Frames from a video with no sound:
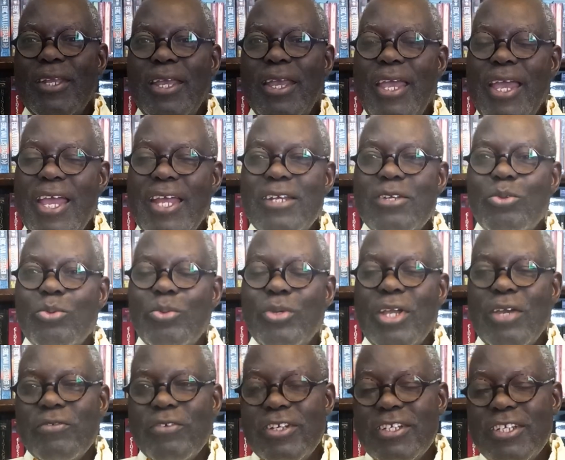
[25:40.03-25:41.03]
and we
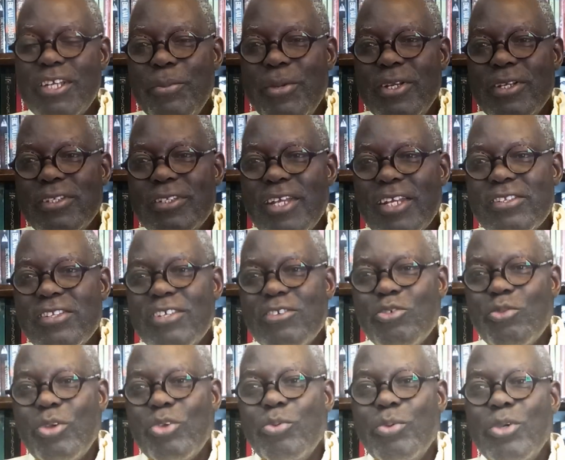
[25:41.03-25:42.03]
have determined that this is
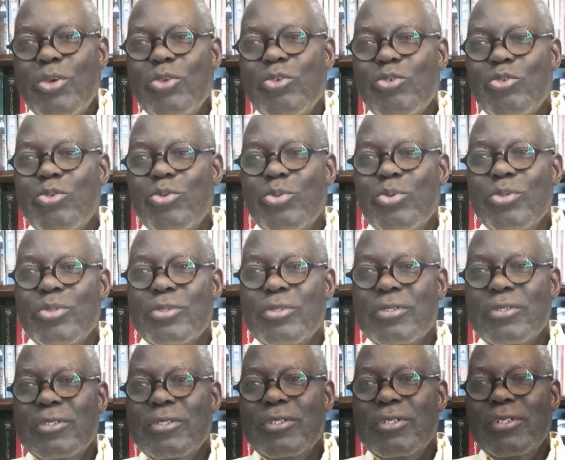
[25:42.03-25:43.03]
what we're going to do.
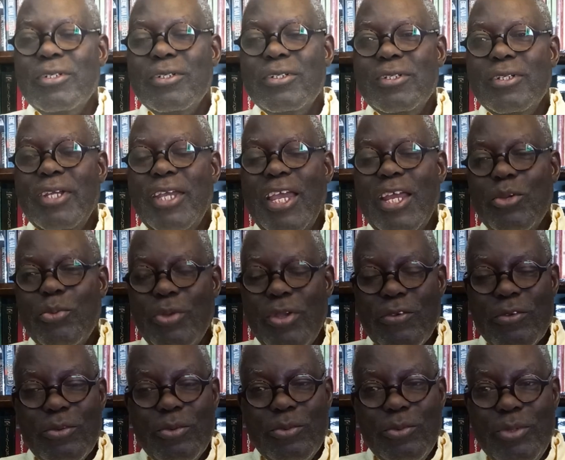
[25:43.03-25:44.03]
And
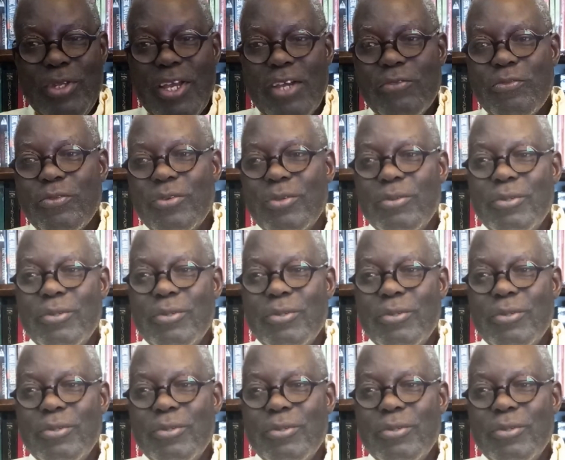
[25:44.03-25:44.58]
we have